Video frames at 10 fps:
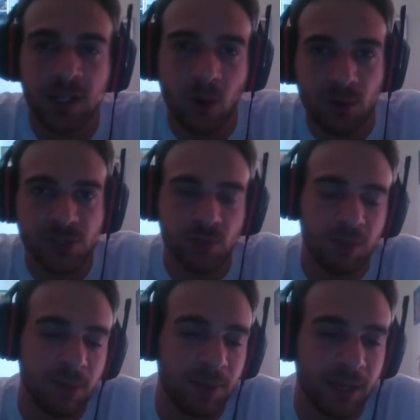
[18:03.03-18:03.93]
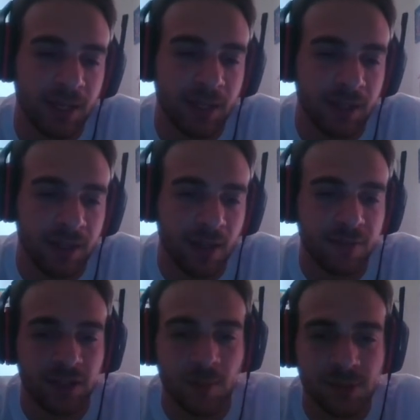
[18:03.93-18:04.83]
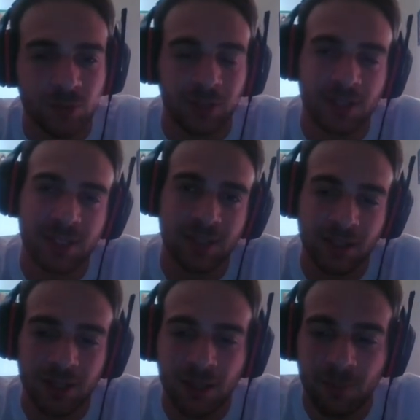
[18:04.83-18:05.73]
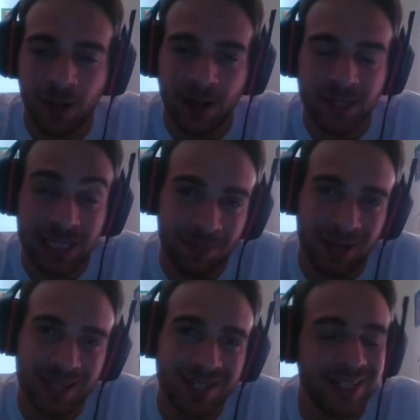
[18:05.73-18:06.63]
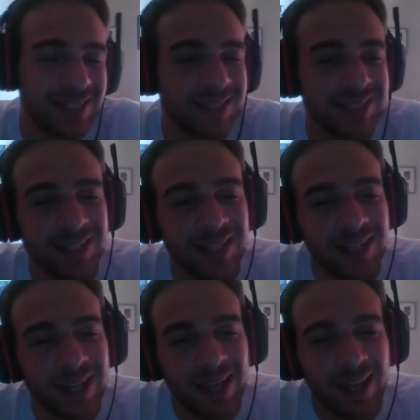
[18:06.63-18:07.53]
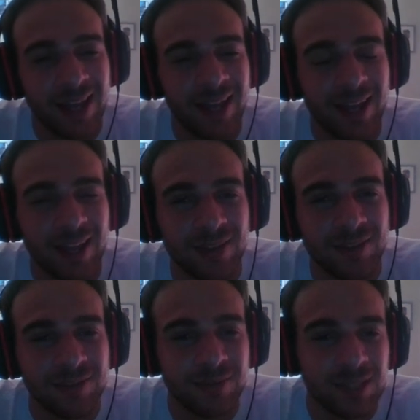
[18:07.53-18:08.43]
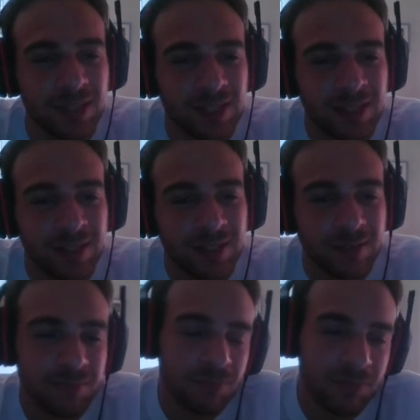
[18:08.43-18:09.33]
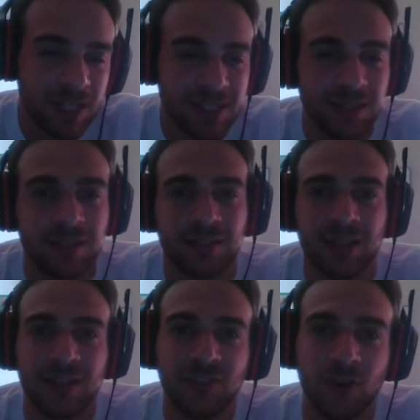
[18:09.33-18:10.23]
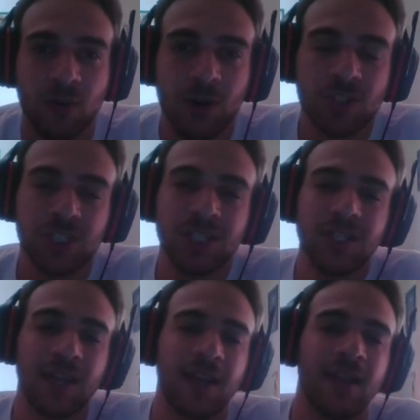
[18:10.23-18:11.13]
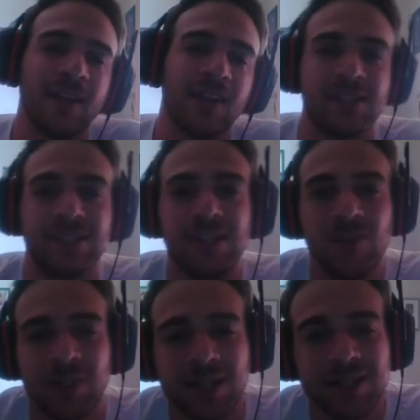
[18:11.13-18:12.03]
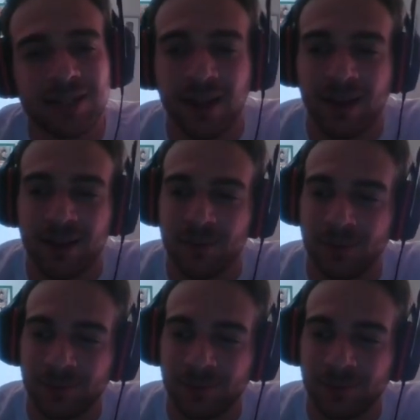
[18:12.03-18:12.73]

Also, will be playing in FNMs to test my spicy lists. And that's it. Thanks for watching, and I'll see you next time.